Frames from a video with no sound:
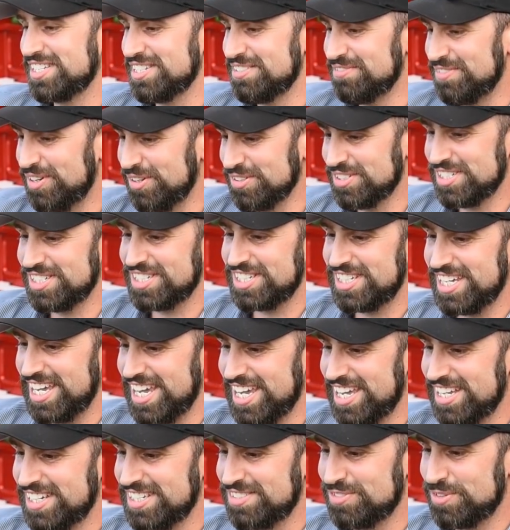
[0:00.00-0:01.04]
and the voltage
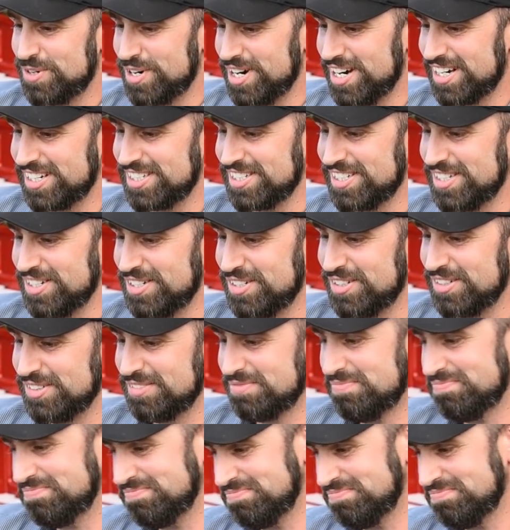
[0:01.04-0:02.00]
gauge works, so